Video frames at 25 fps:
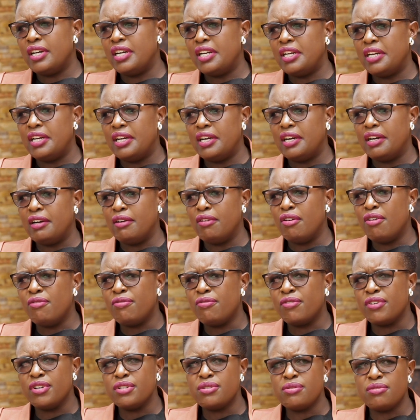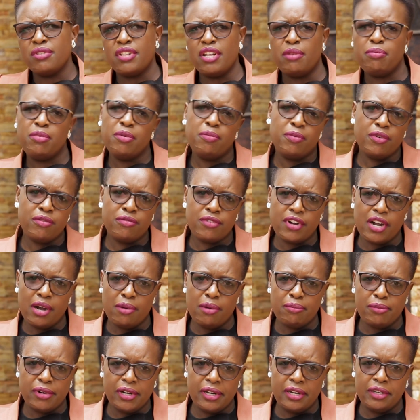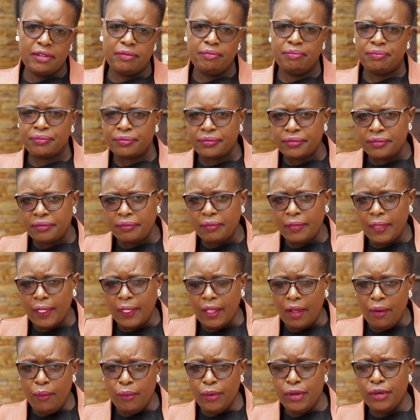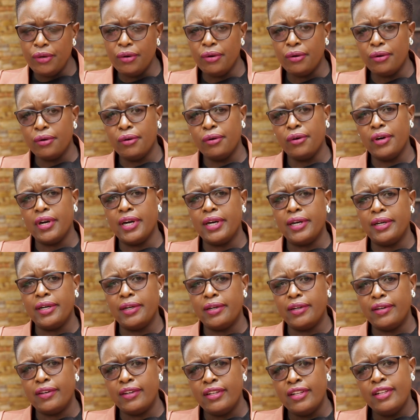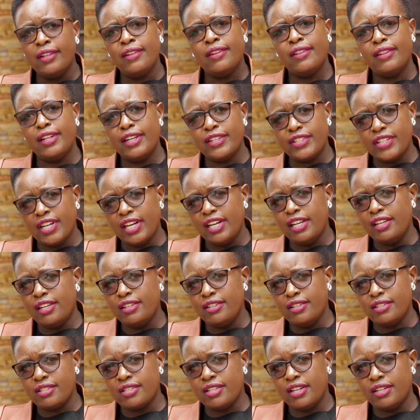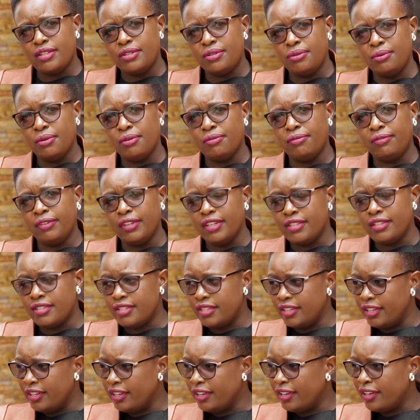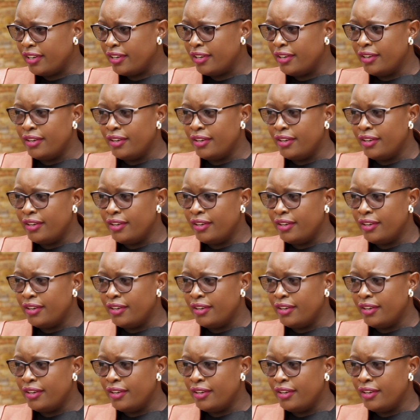And of course, to the people of Kampala, we know the challenges that you're facing.